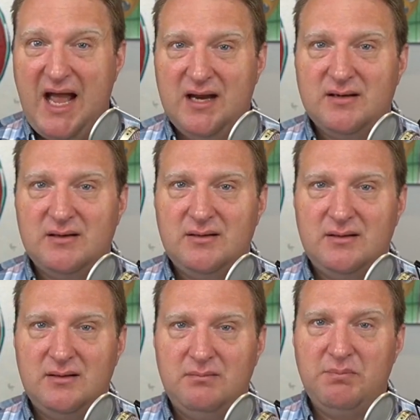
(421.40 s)
that
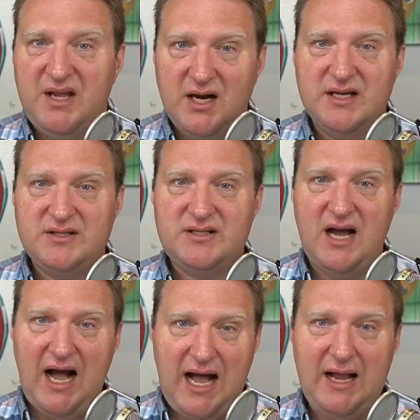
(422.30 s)

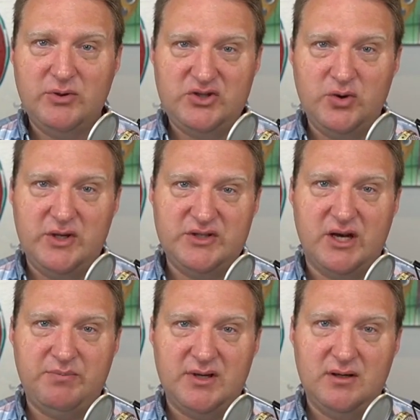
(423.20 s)
because I was doing
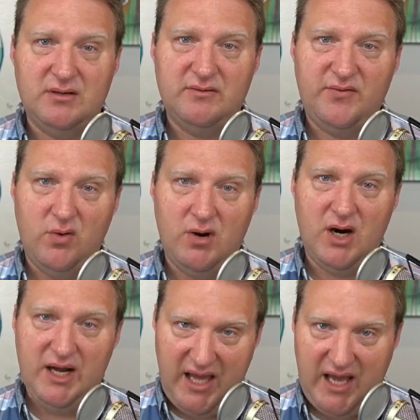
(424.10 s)
something
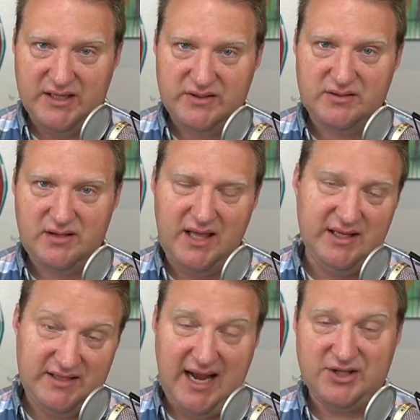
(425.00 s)
for a case.
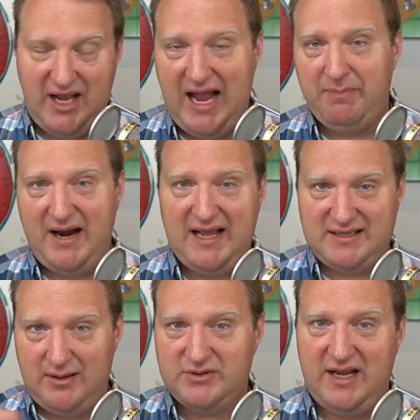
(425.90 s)
And this actually happened
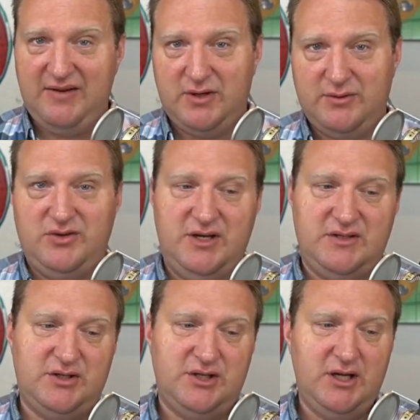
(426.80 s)
as I was after I was
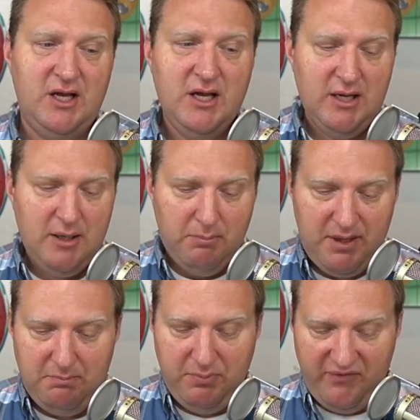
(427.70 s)
transitioning.
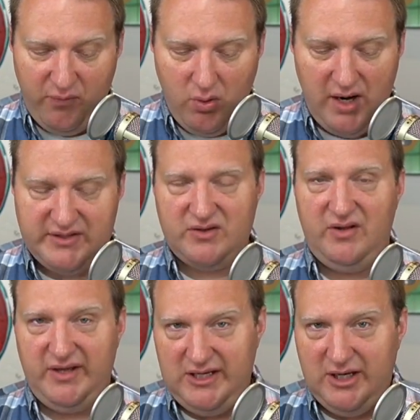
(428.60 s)
But before I
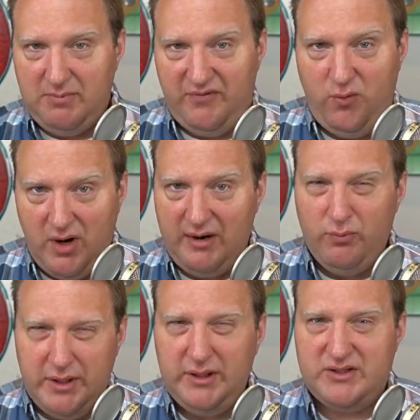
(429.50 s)
st- the year before I
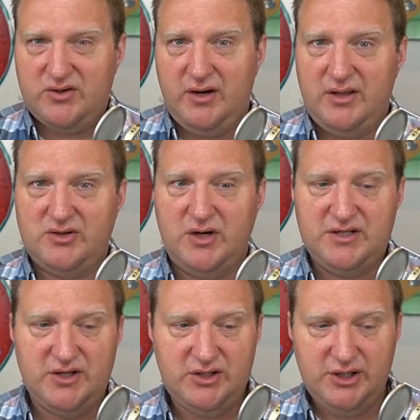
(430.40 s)
really started the
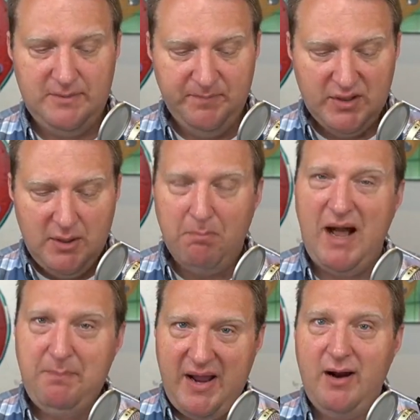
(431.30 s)
transition,
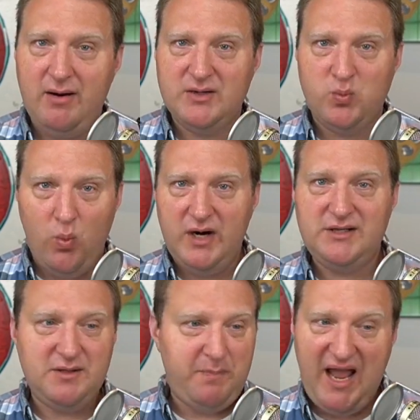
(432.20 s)
my parents
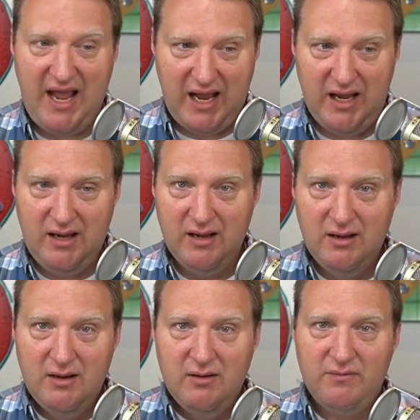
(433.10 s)
wanted to pay
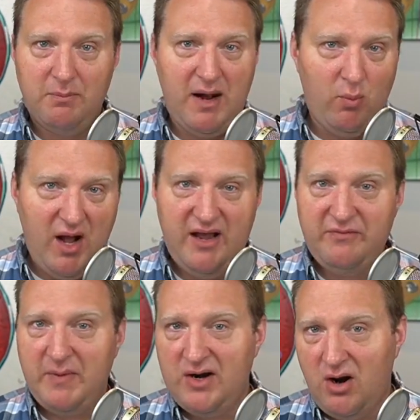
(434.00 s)
for my
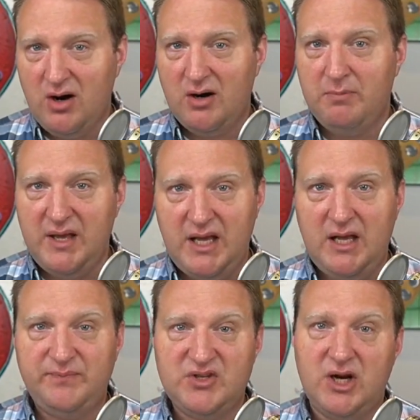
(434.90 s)
wife, my daughter,
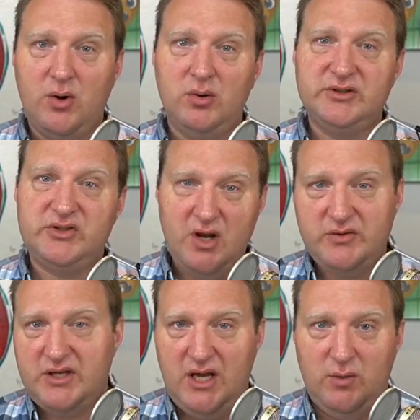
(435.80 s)
me to go
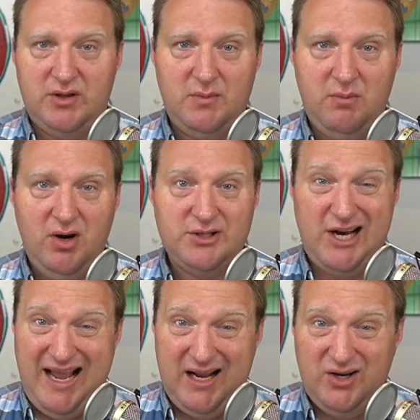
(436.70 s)
snow skiing with them in
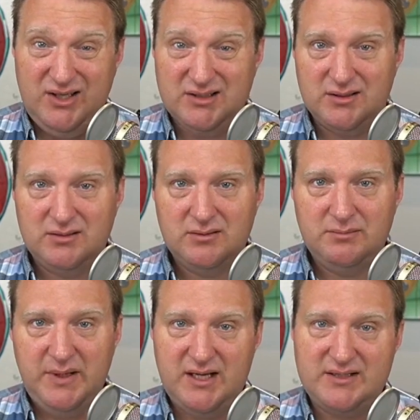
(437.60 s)
March, and I couldn't
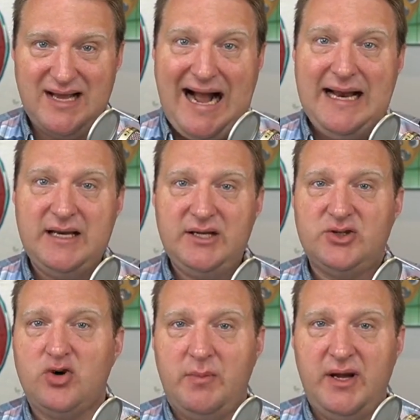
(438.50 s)
because I didn't
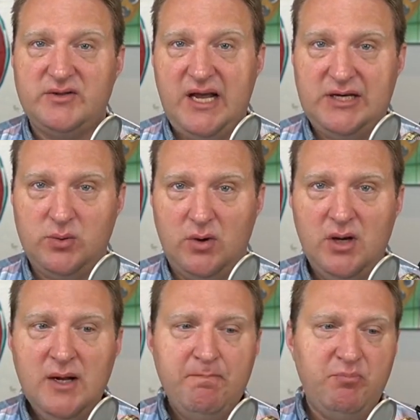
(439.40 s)
control my own schedule
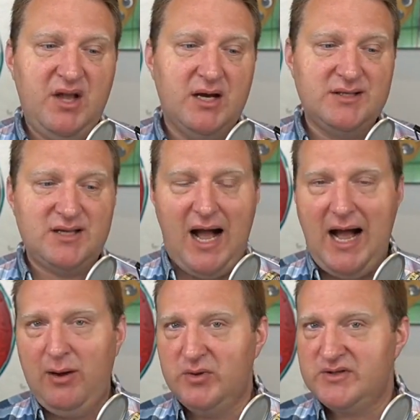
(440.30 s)
because
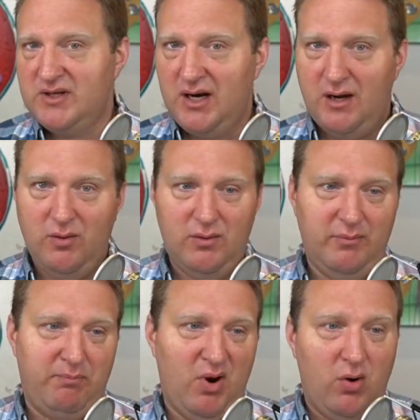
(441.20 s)
I was, you know,
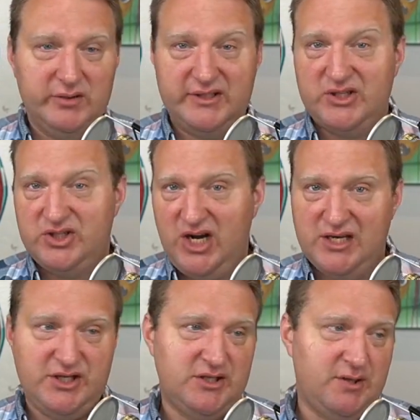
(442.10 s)
beholden to
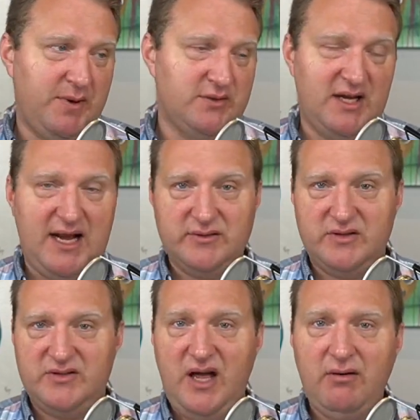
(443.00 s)
judges, opposing
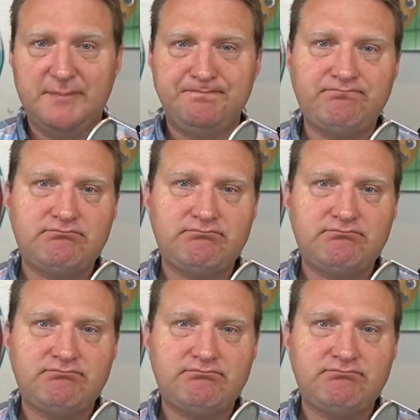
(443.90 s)
counsel, etc.